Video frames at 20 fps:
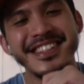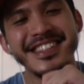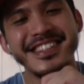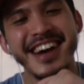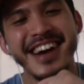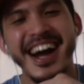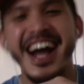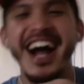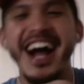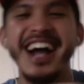
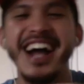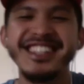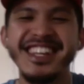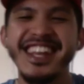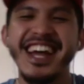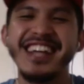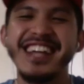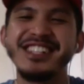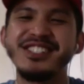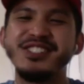I
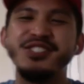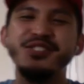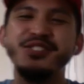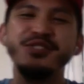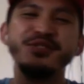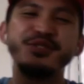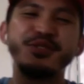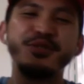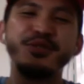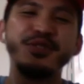idolized
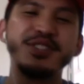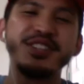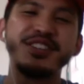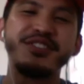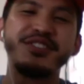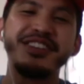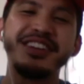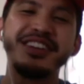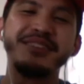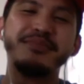you to a
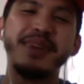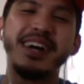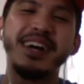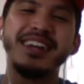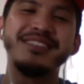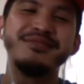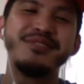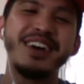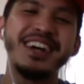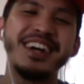degree,
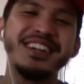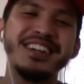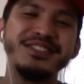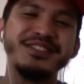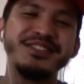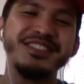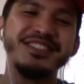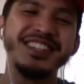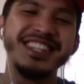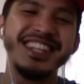man. Why are you
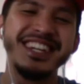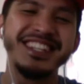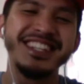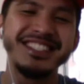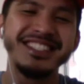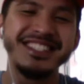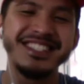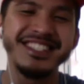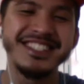doing this?